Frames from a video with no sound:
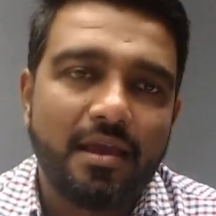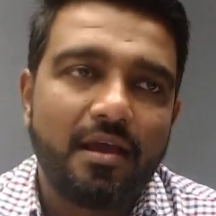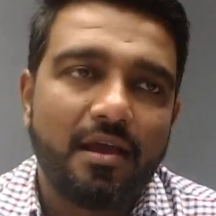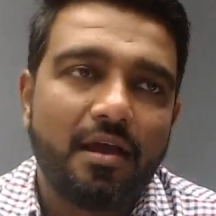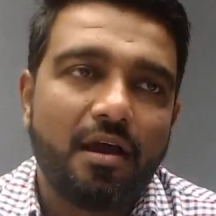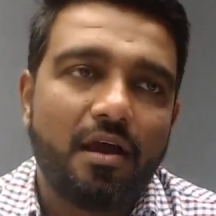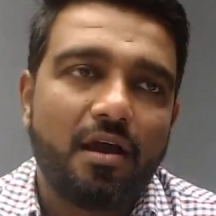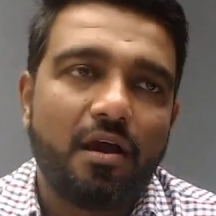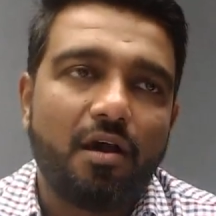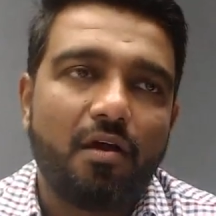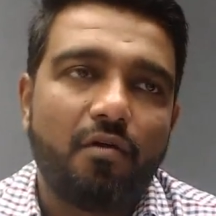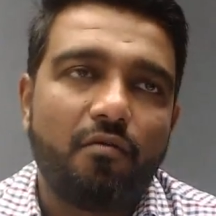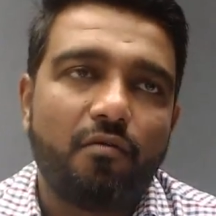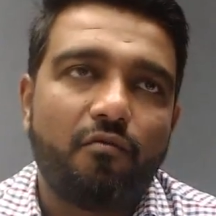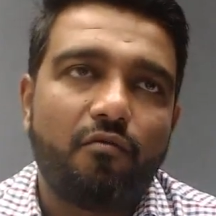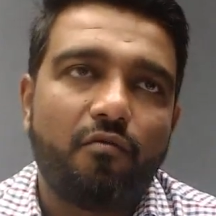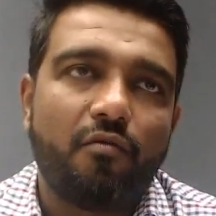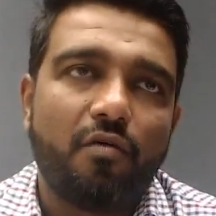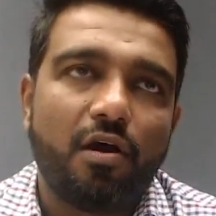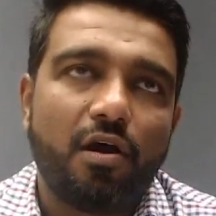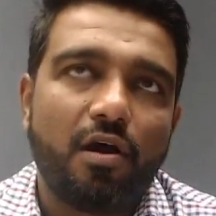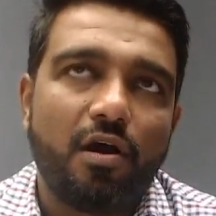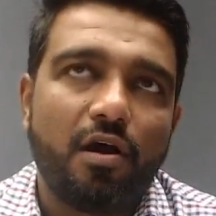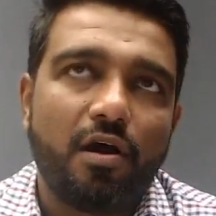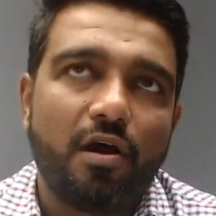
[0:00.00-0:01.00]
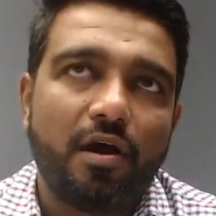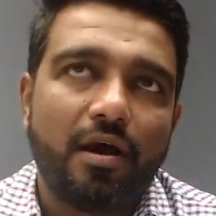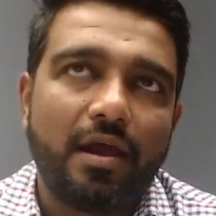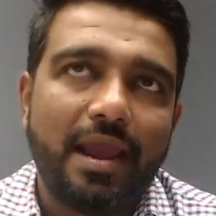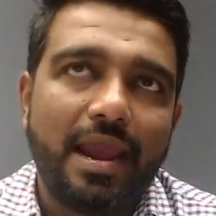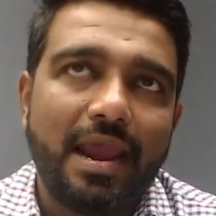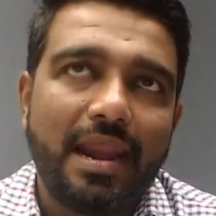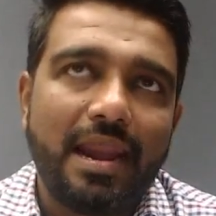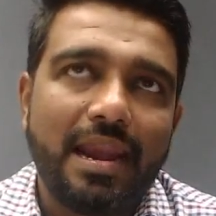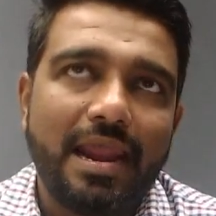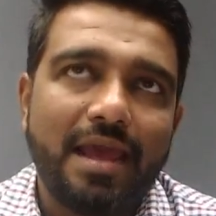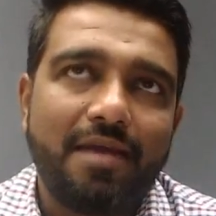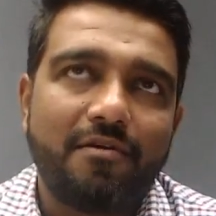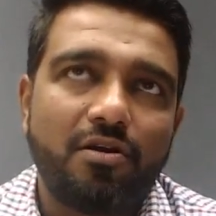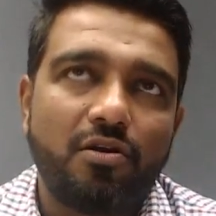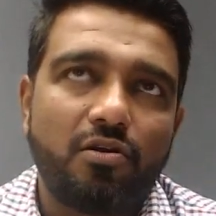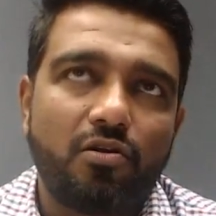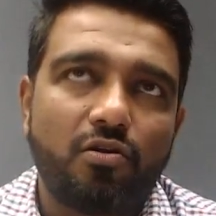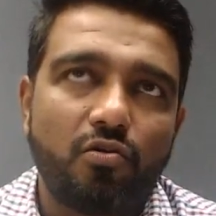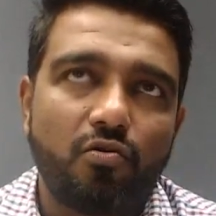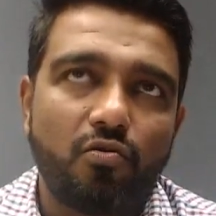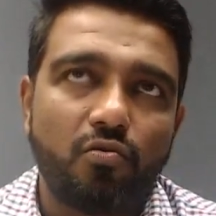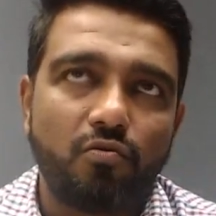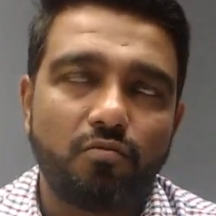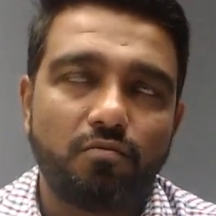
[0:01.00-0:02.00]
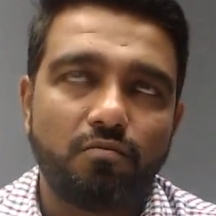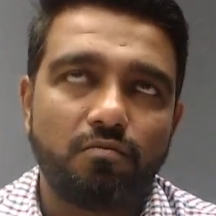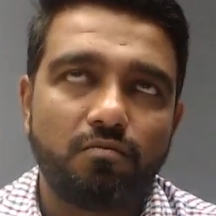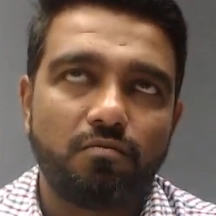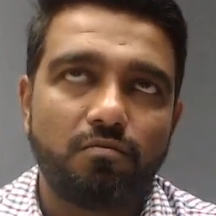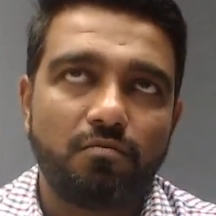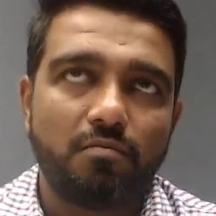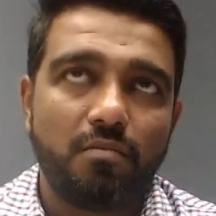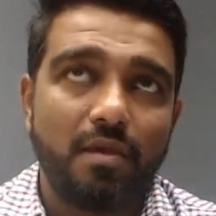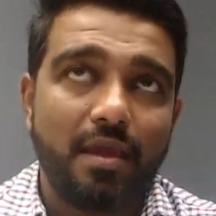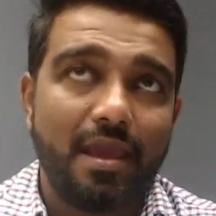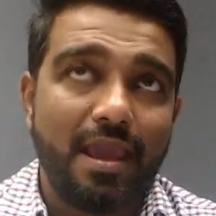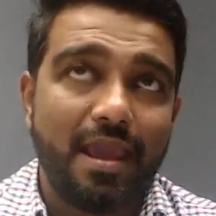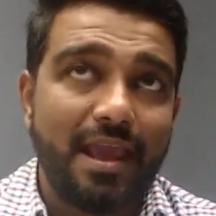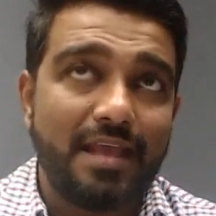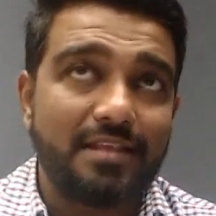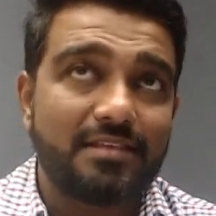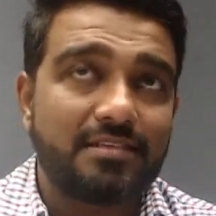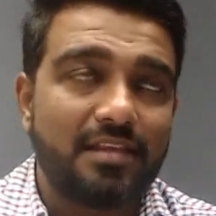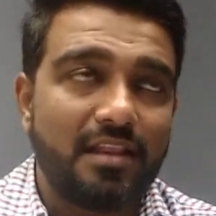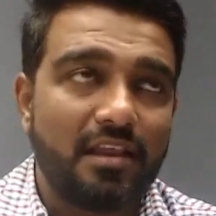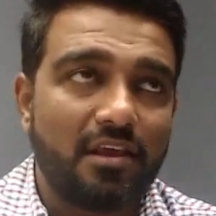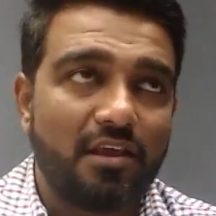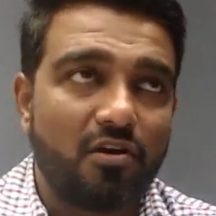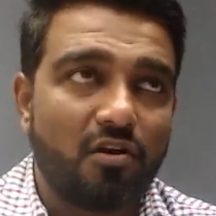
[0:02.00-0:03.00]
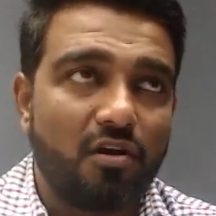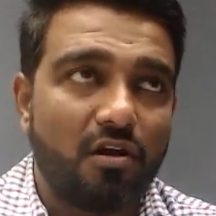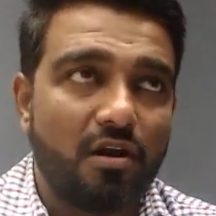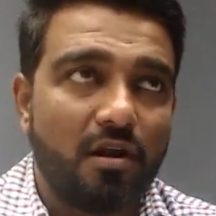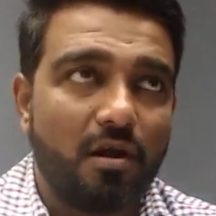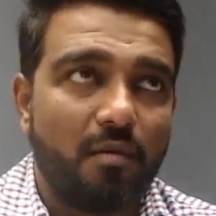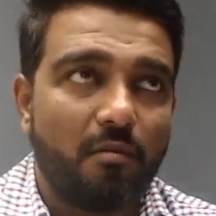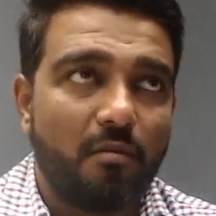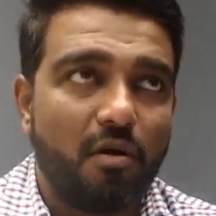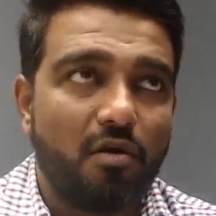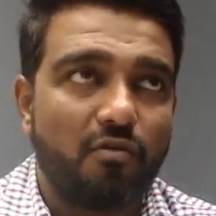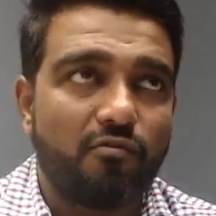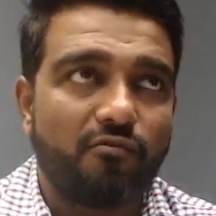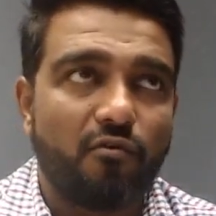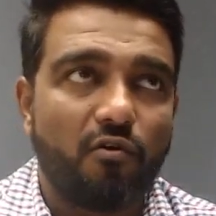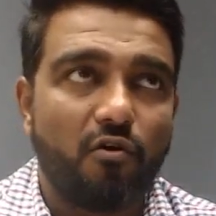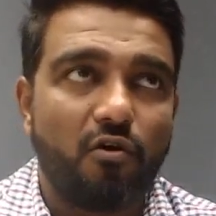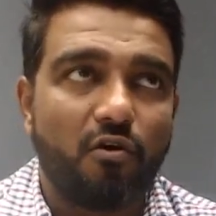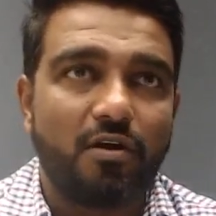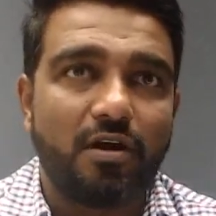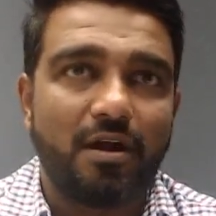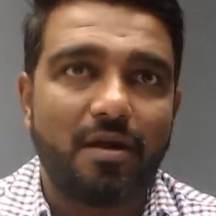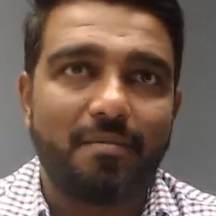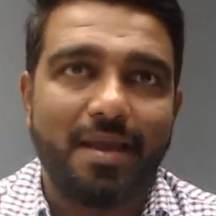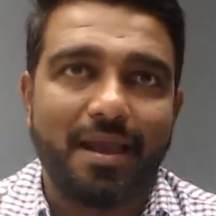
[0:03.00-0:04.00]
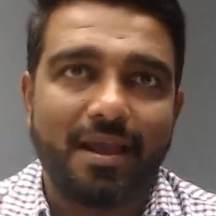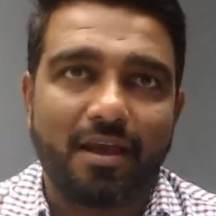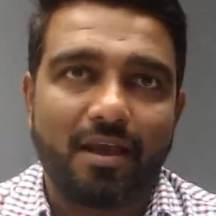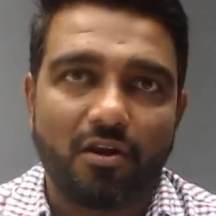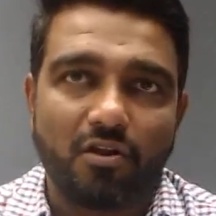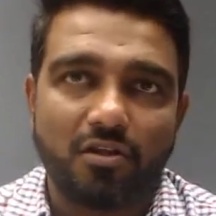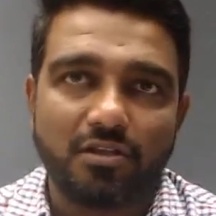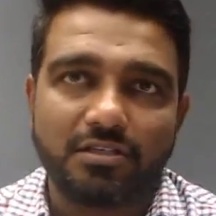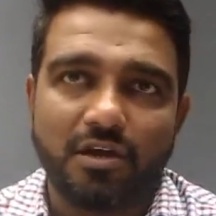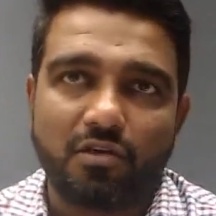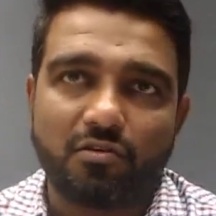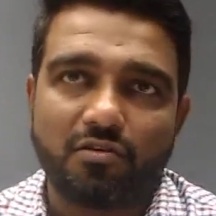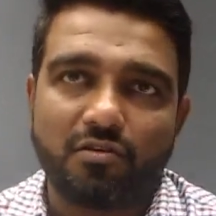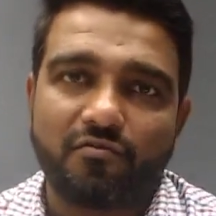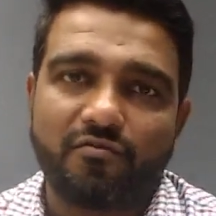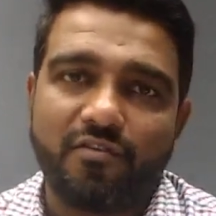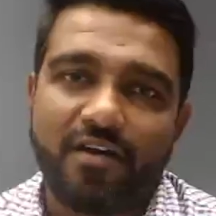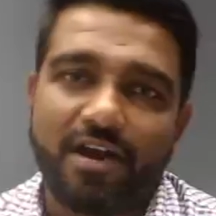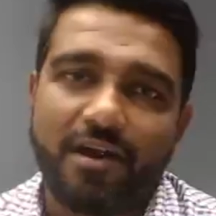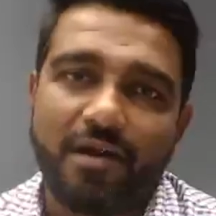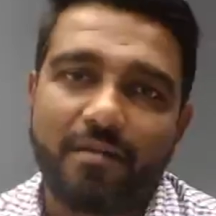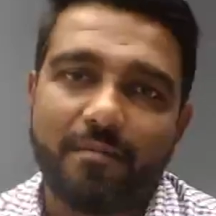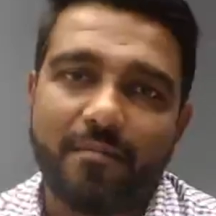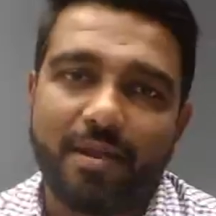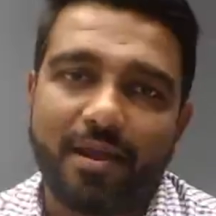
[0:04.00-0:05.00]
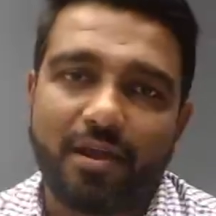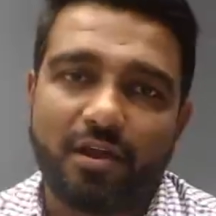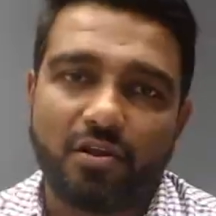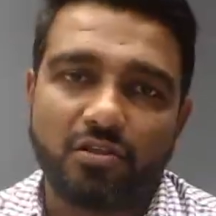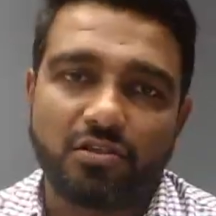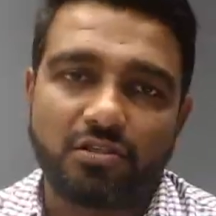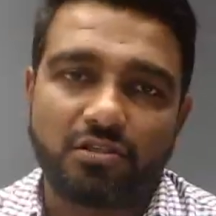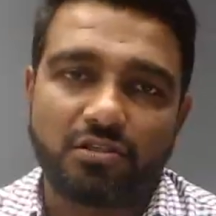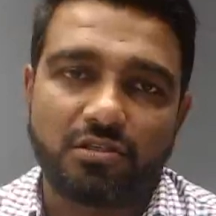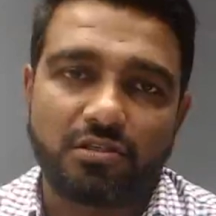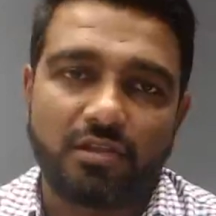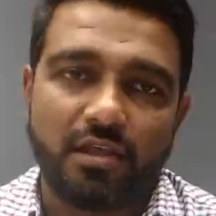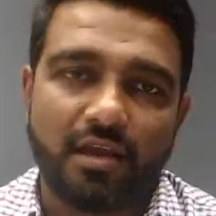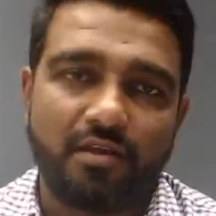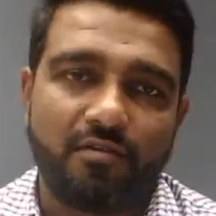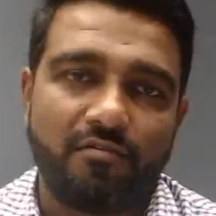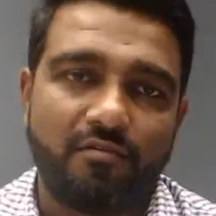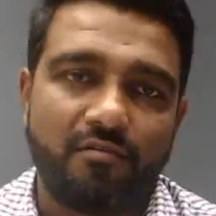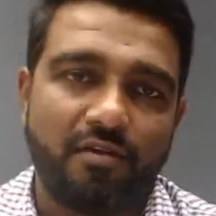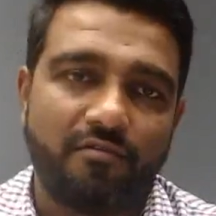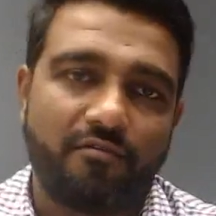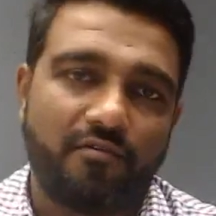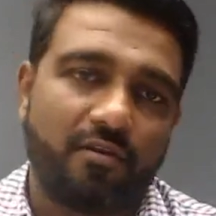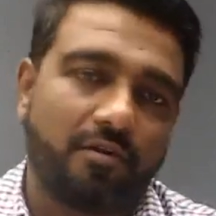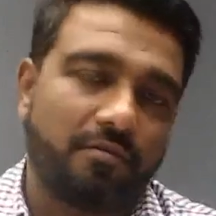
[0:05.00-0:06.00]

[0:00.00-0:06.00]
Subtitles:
and I want to etch silicon about 400 microns out of 500 microns thick wafer.